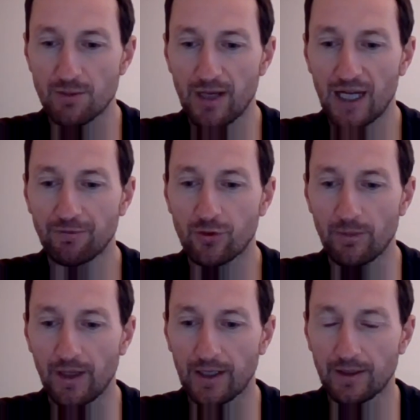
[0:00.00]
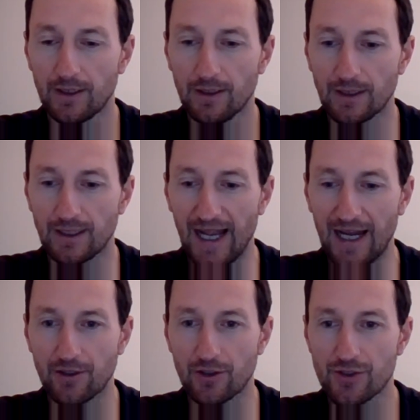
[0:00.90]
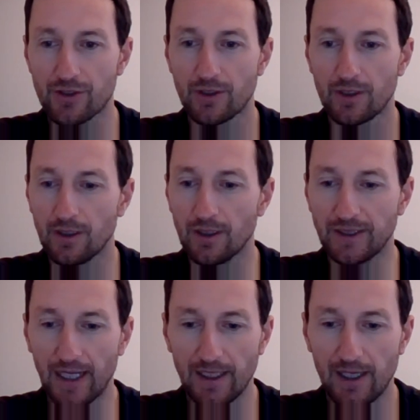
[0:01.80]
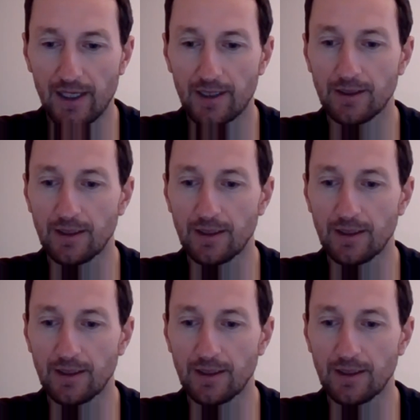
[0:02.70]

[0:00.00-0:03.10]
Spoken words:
platform that gathers data.